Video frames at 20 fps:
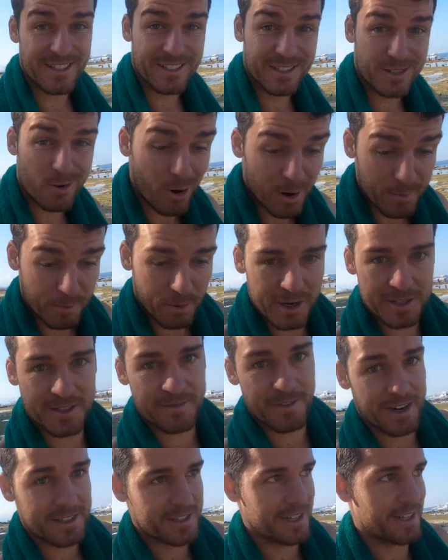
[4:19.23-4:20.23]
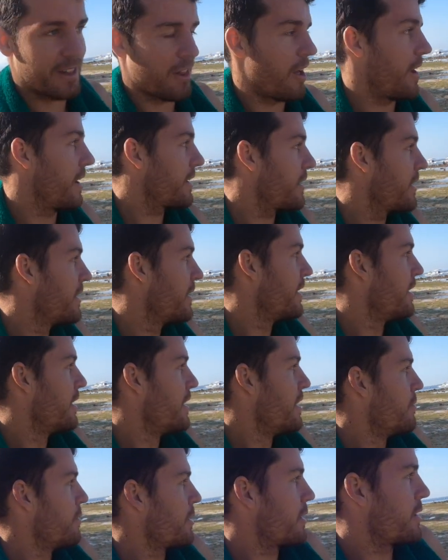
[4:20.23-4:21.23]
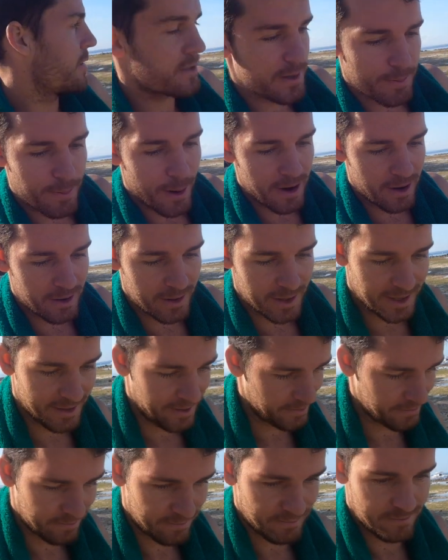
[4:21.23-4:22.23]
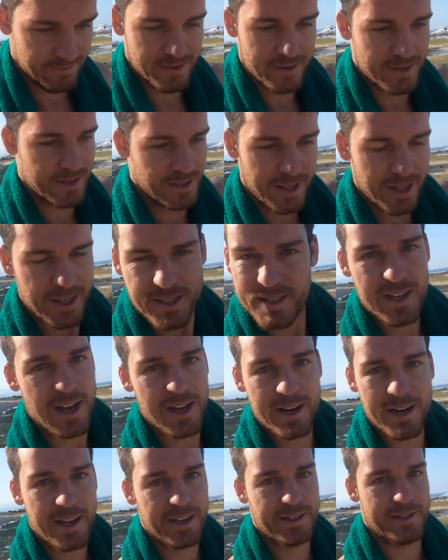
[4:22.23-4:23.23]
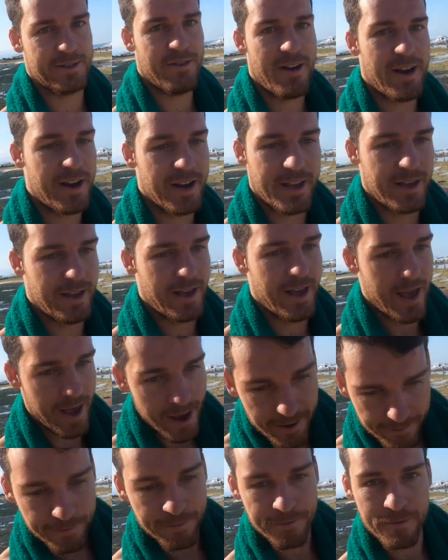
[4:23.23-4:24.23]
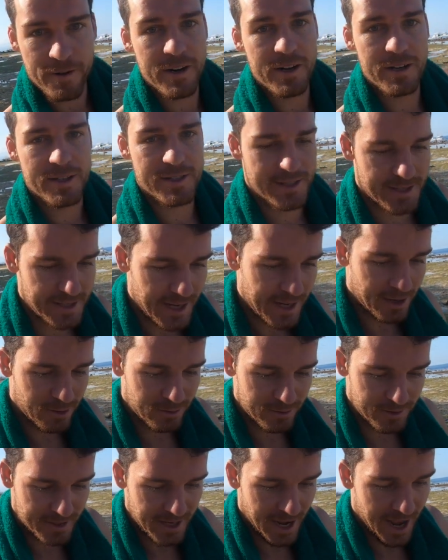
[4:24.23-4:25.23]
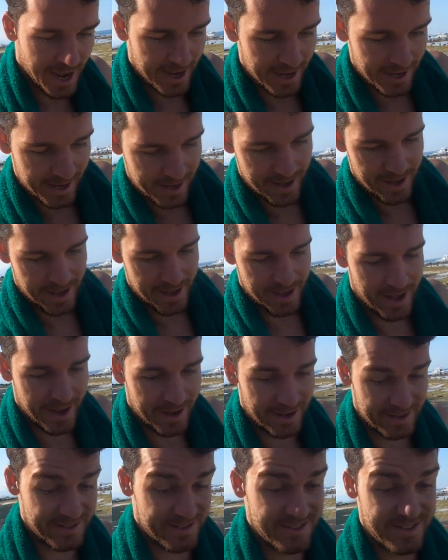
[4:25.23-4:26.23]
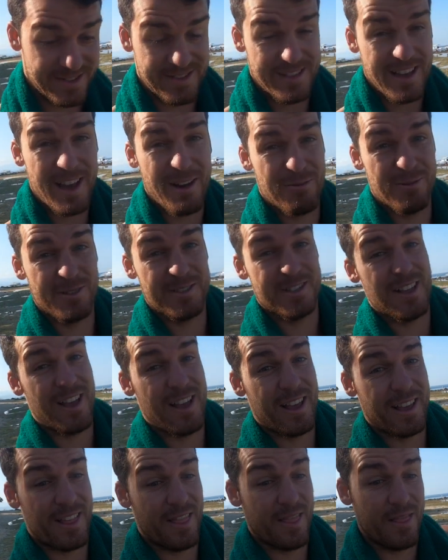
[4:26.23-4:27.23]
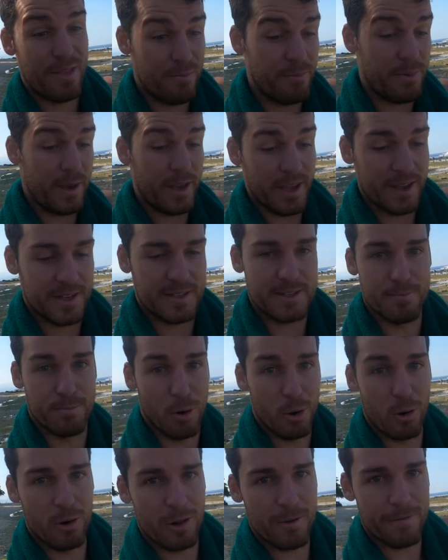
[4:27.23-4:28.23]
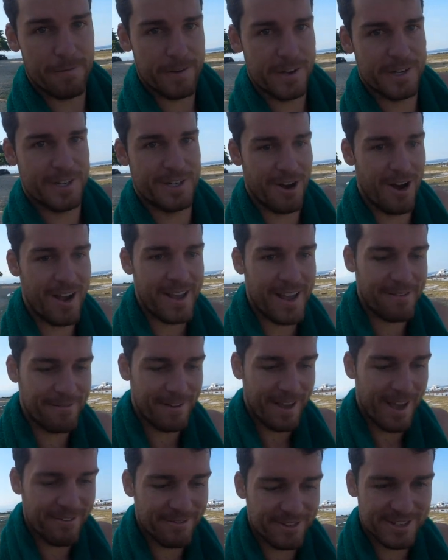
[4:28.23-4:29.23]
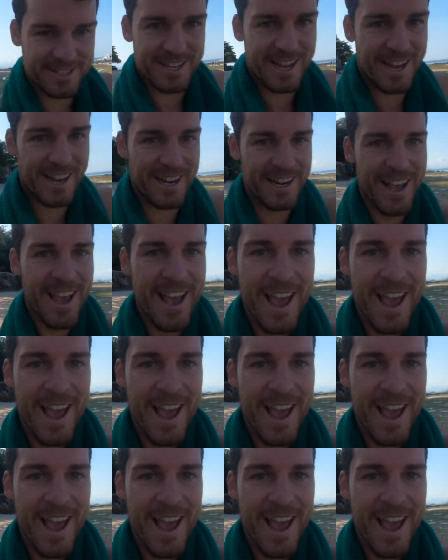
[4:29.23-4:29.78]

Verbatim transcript: It's quite impressive actually, like, because apparently these sardines are around here every single day, and that was like the biggest ball of fish I have ever seen,